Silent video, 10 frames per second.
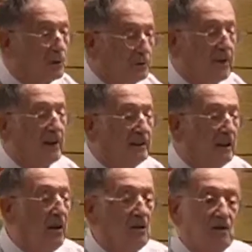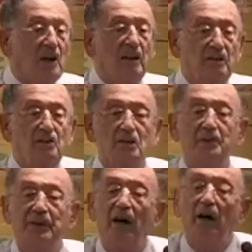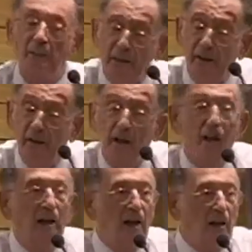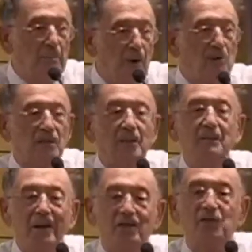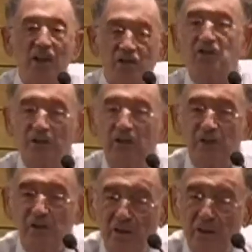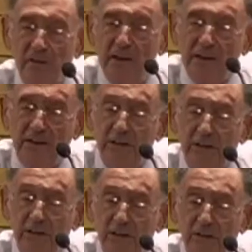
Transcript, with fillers: to fight alongside the German army, a Muslim SS division, no less.